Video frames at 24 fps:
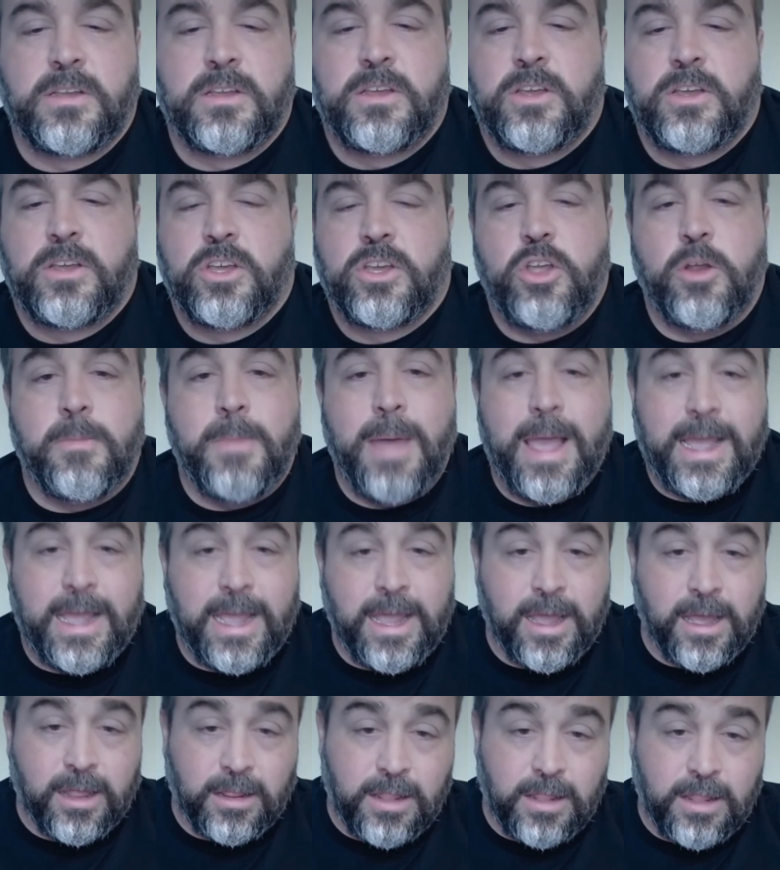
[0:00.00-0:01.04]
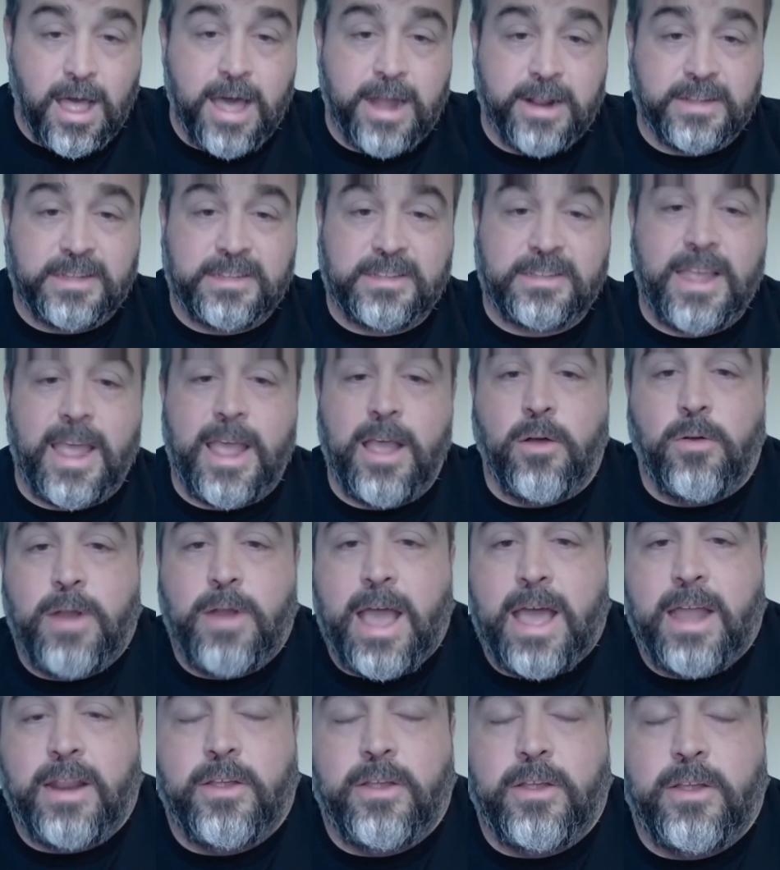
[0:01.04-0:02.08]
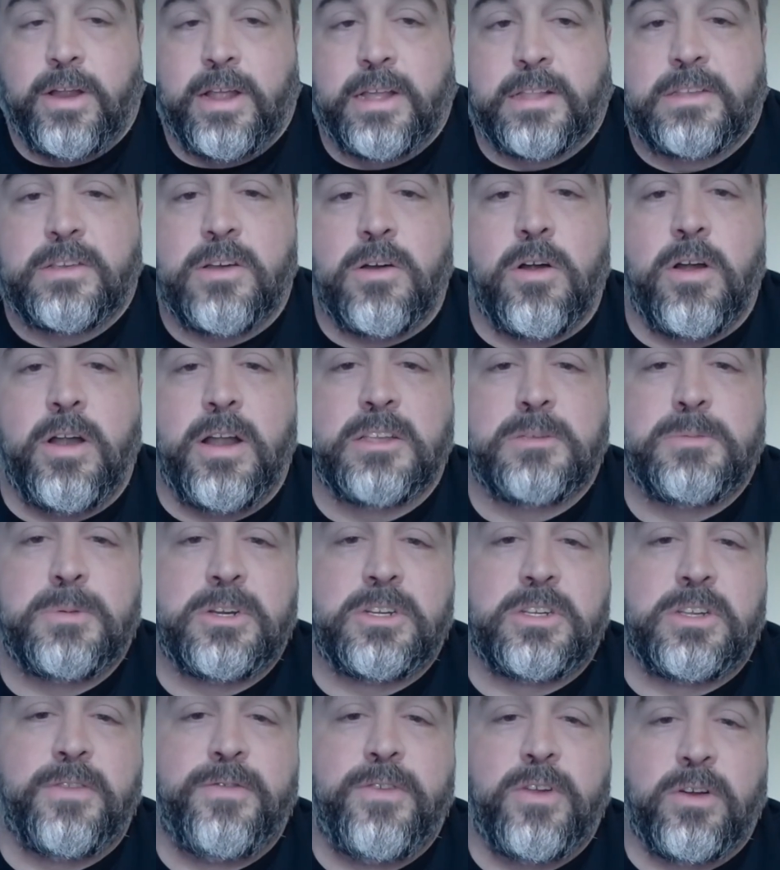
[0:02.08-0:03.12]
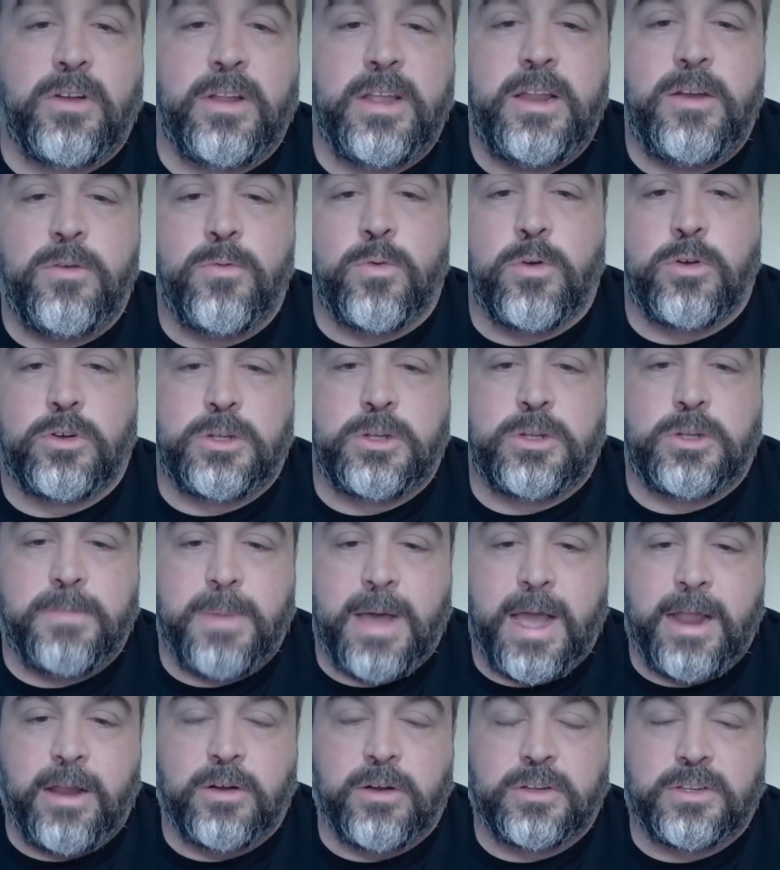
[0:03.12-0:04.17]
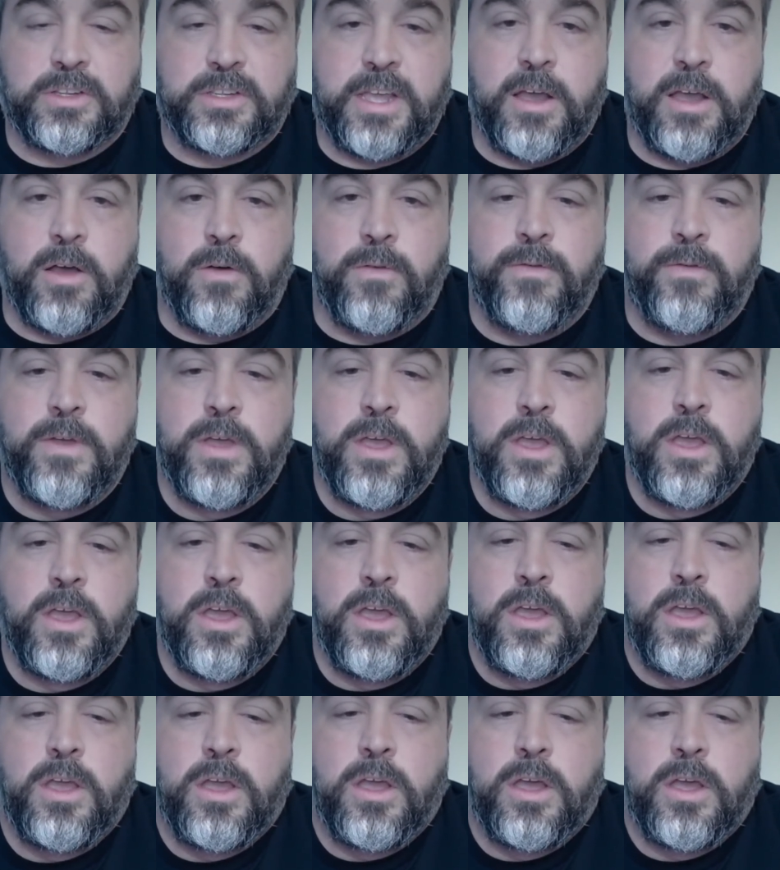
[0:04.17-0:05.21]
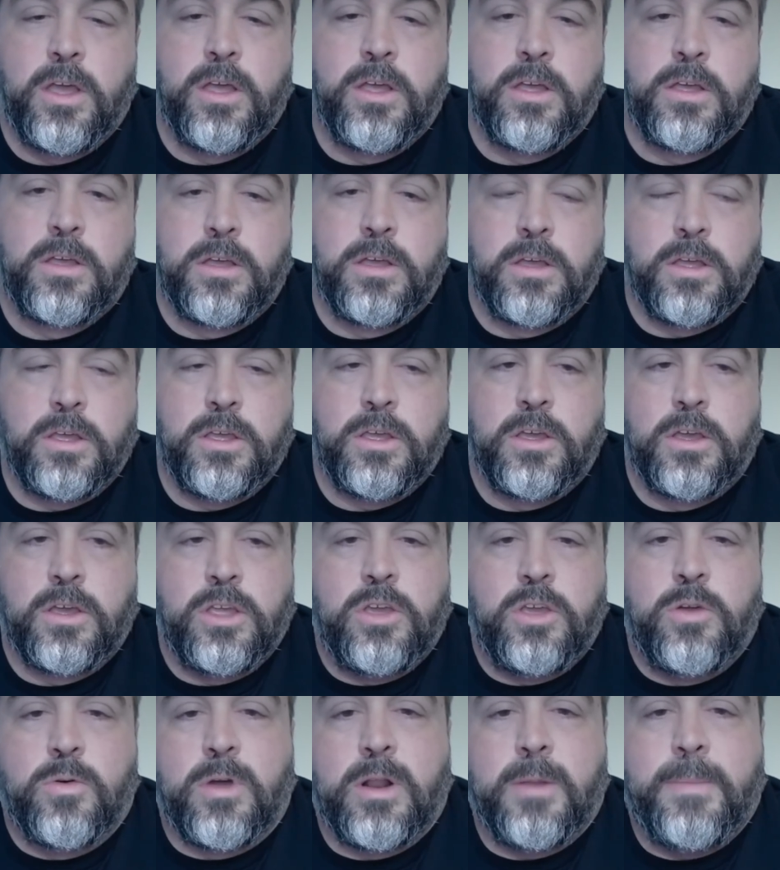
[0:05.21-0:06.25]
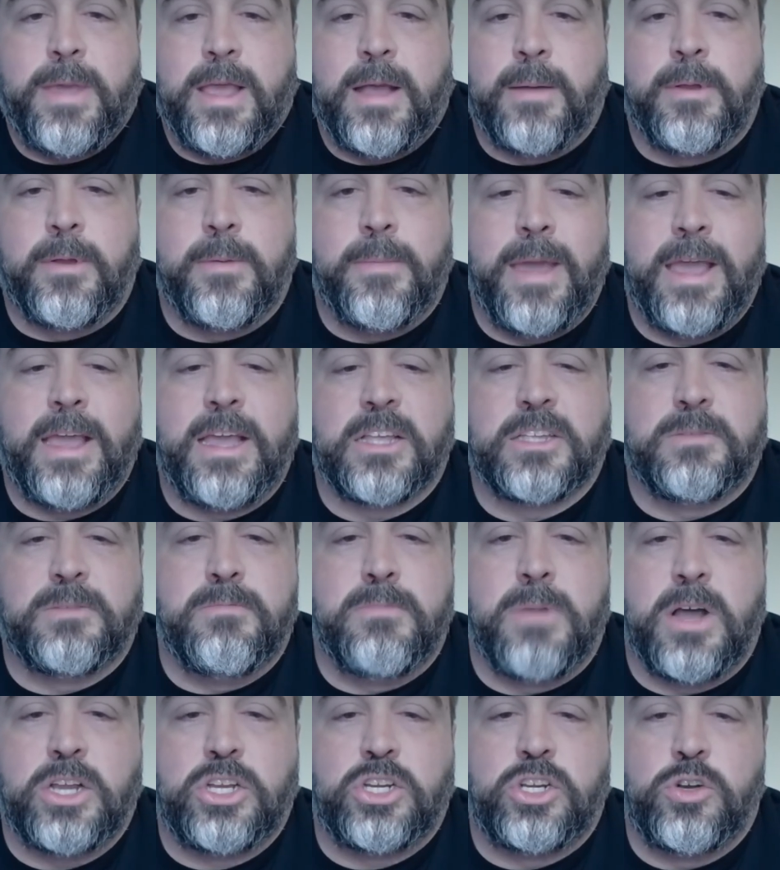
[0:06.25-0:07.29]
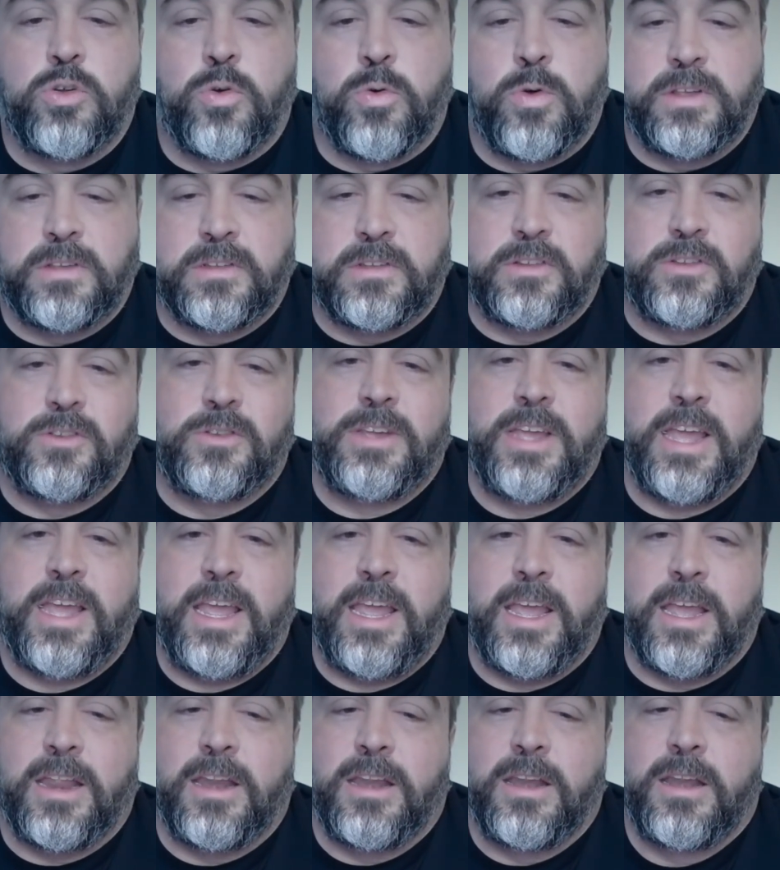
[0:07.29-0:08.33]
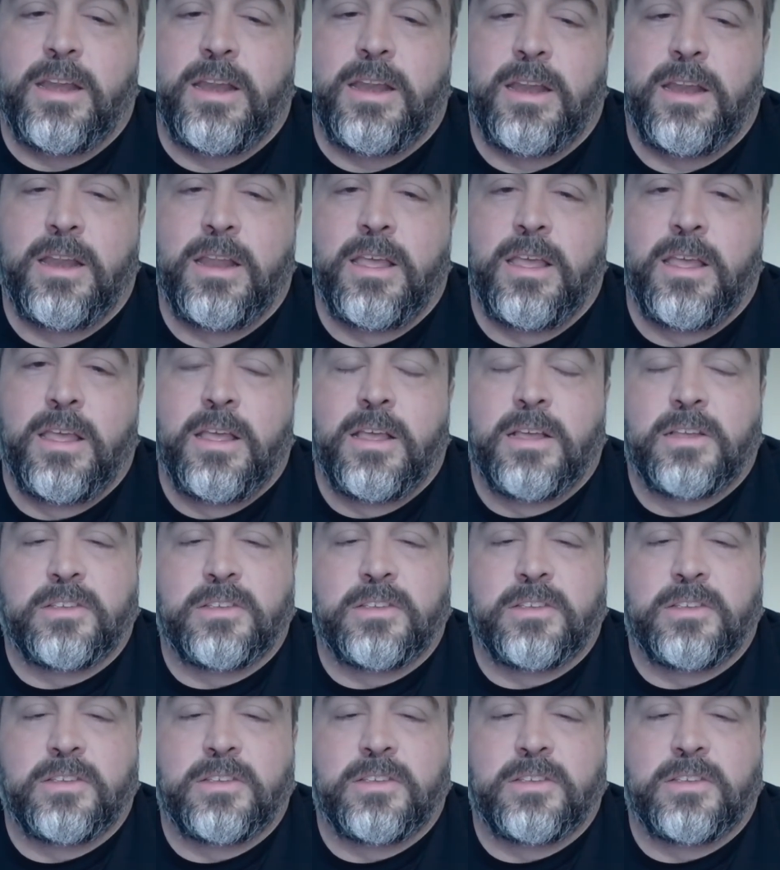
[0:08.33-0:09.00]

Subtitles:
you're making a lot of sound out of your guitar, and especially if you're leading worship by yourself, you want to be able to make as much noise as you can.